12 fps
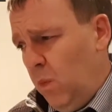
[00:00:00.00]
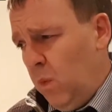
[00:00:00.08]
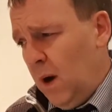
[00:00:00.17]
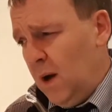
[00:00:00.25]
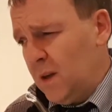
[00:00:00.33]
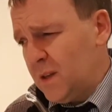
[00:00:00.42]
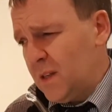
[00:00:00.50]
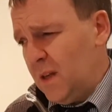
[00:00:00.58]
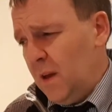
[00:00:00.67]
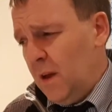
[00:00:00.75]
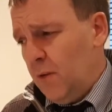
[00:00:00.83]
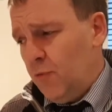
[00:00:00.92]
was
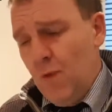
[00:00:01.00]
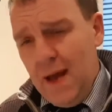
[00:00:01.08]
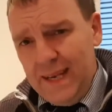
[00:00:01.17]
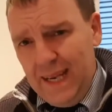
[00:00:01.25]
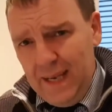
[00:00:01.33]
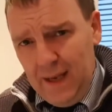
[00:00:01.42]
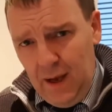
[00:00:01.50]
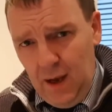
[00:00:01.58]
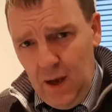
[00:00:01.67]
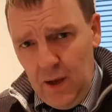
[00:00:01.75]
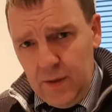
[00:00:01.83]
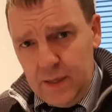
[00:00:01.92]
ready
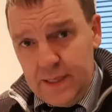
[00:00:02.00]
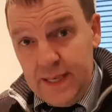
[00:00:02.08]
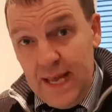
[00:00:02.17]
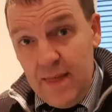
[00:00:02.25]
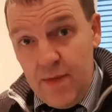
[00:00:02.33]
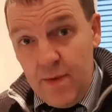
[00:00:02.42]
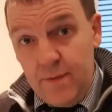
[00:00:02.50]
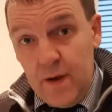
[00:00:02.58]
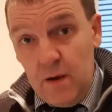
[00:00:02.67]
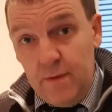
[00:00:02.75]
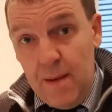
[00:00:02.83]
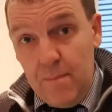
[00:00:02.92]
on the 10th of
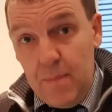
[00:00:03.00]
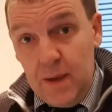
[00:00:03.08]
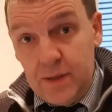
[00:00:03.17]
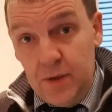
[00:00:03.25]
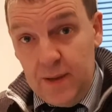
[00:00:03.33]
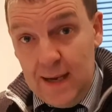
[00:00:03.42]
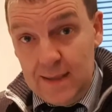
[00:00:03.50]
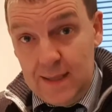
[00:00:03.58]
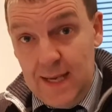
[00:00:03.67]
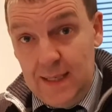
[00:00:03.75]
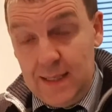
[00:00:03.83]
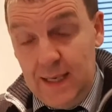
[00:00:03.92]
November
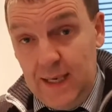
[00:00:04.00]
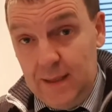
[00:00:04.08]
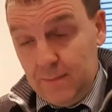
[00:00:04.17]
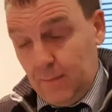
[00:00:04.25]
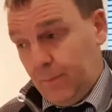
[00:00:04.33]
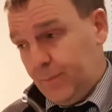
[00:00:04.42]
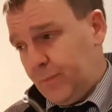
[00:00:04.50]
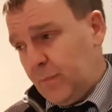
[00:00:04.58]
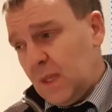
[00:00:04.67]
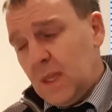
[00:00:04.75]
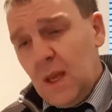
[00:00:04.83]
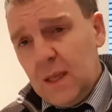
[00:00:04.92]
2018.
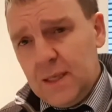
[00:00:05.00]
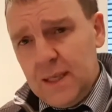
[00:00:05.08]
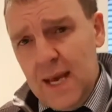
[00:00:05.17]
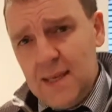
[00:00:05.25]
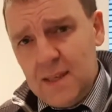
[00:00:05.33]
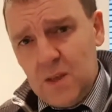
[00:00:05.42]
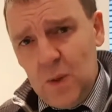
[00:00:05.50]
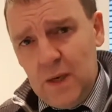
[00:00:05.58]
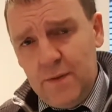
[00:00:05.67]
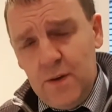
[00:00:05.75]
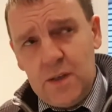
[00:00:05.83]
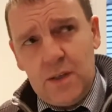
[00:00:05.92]
Today's the
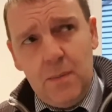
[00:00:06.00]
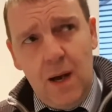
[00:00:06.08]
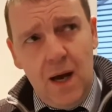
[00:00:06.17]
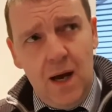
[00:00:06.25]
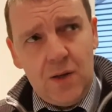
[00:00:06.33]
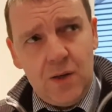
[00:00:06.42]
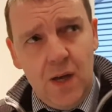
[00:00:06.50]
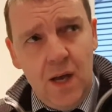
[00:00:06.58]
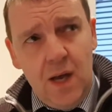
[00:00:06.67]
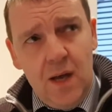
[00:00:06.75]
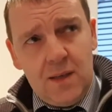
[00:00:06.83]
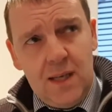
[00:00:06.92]
21st of March.
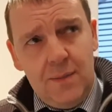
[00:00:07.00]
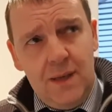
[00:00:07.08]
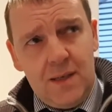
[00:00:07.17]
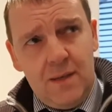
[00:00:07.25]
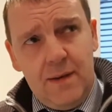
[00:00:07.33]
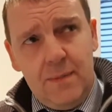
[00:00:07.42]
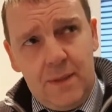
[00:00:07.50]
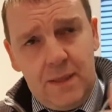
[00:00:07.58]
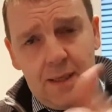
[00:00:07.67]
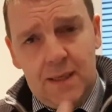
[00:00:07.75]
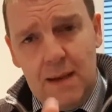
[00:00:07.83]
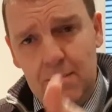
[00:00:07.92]
So that means November,
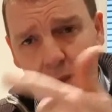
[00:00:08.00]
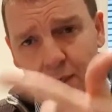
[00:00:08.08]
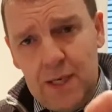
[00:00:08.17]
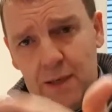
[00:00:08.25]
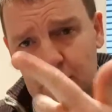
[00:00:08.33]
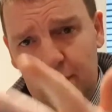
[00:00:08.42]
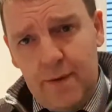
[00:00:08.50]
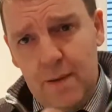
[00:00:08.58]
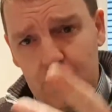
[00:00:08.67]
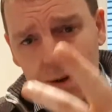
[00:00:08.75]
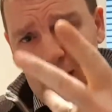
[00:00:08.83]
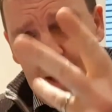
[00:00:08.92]
December, January,
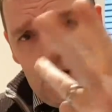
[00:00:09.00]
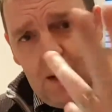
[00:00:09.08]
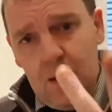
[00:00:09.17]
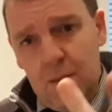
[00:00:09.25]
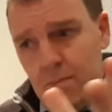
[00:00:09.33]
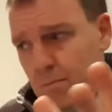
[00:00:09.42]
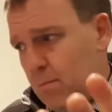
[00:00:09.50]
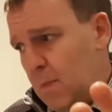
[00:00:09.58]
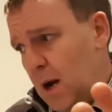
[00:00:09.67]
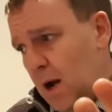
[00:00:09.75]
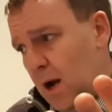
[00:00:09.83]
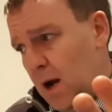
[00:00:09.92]
February,
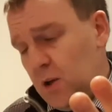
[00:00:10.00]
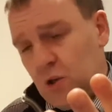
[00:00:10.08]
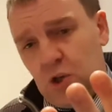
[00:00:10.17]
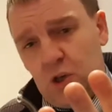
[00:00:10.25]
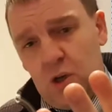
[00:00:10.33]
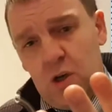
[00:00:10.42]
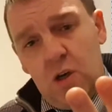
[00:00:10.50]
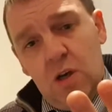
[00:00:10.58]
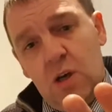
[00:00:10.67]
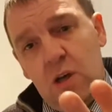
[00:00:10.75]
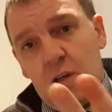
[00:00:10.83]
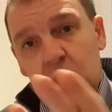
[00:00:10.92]
March.
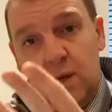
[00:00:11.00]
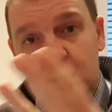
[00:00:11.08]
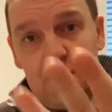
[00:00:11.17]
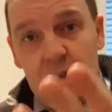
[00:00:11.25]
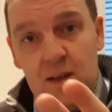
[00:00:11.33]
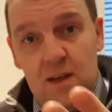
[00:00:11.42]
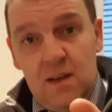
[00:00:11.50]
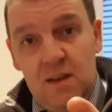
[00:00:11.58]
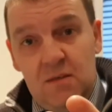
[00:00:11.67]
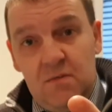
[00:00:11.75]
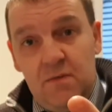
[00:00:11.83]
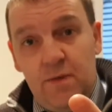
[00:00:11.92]
So it's
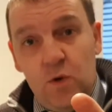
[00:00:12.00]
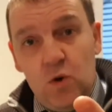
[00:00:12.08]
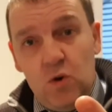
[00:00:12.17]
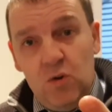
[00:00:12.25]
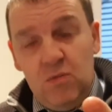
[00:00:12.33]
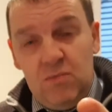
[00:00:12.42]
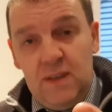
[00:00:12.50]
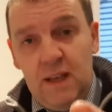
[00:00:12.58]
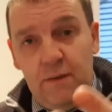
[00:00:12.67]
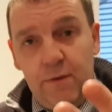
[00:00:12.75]
nearly